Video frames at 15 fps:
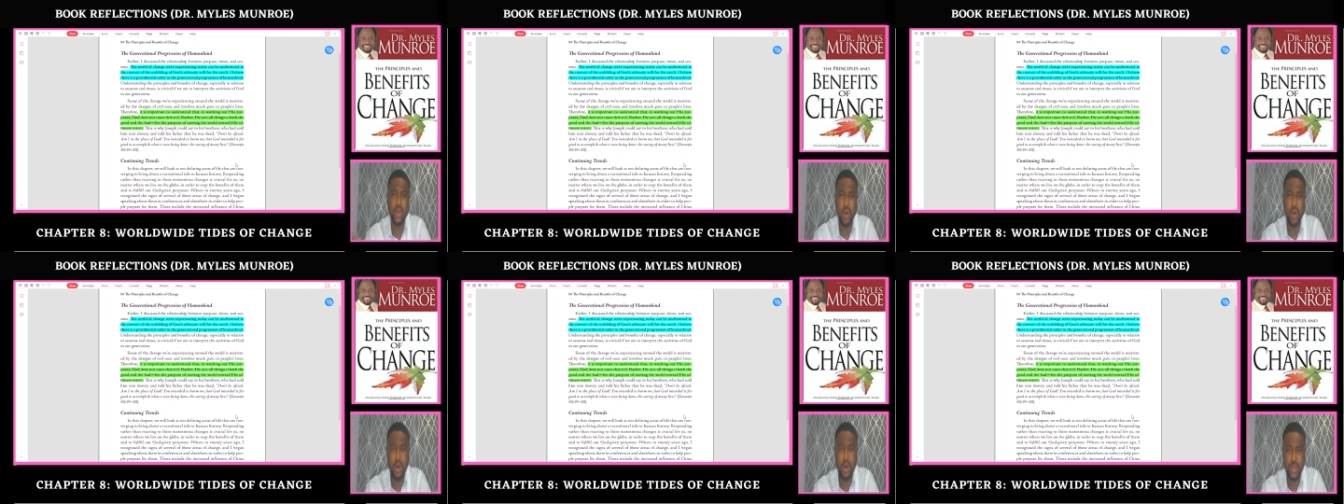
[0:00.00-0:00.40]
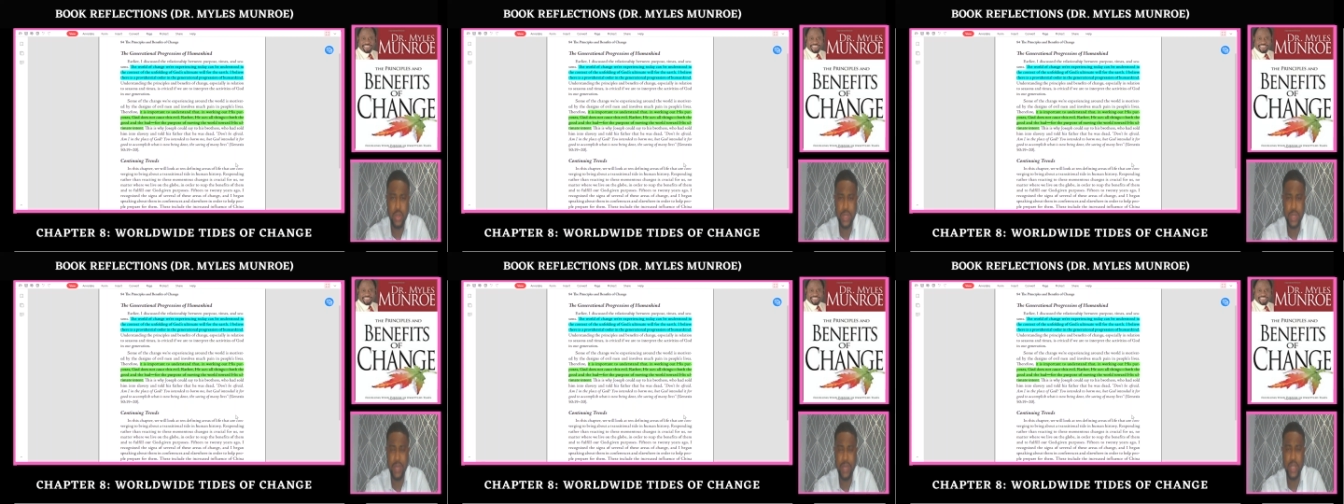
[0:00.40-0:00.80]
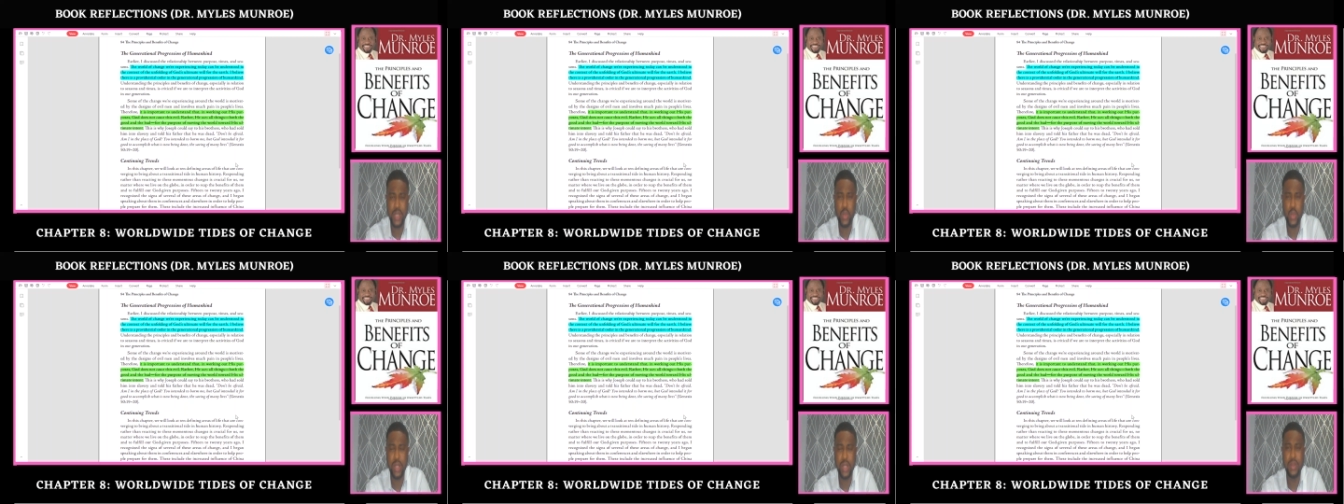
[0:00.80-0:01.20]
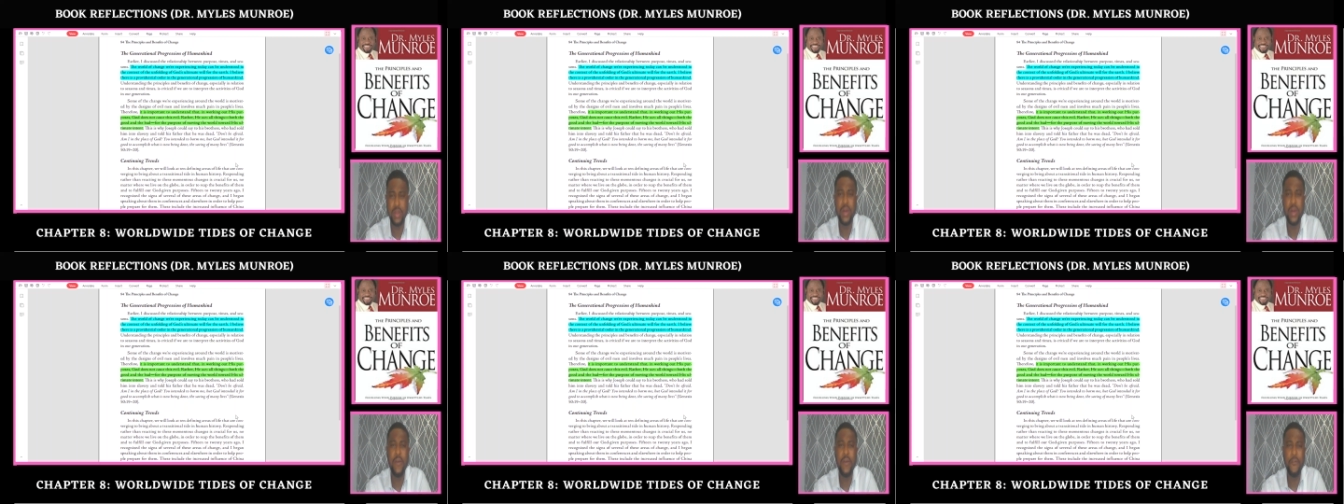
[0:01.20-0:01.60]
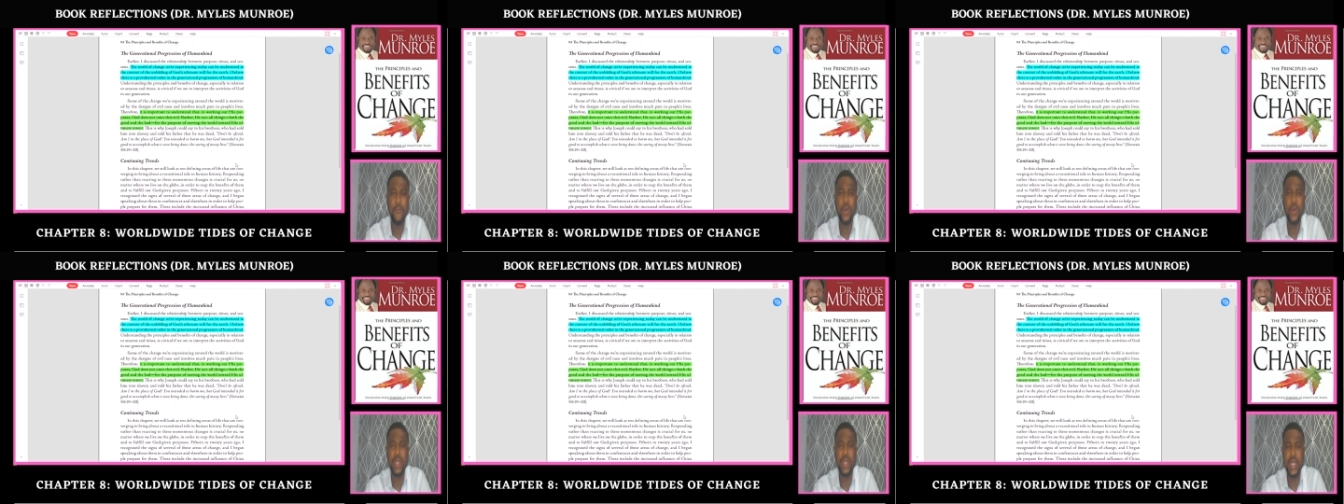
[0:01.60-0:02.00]
ultimate will
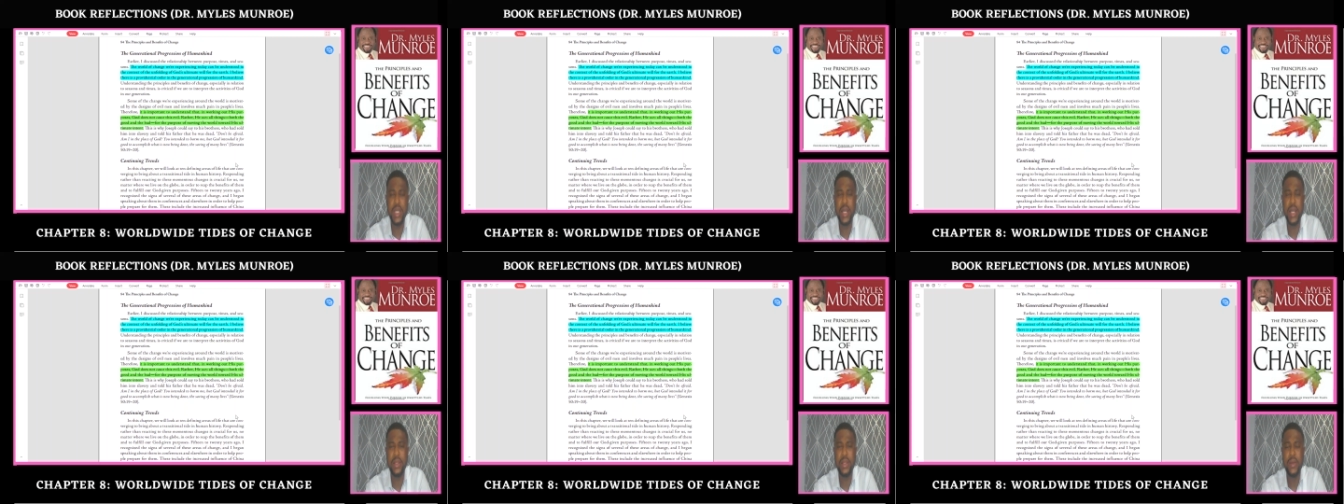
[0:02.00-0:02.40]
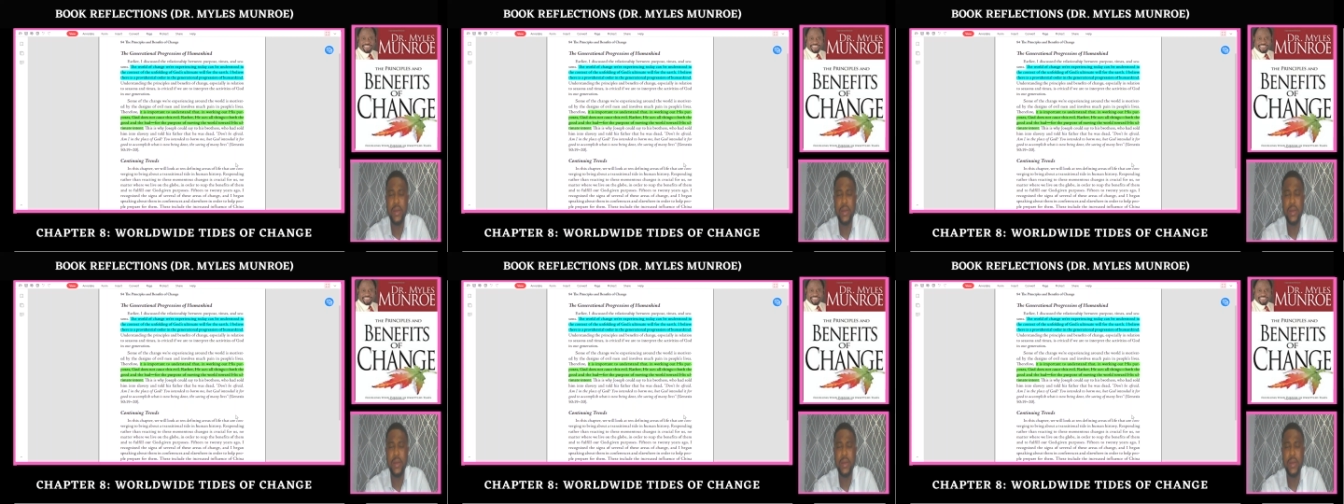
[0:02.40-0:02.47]
for the earth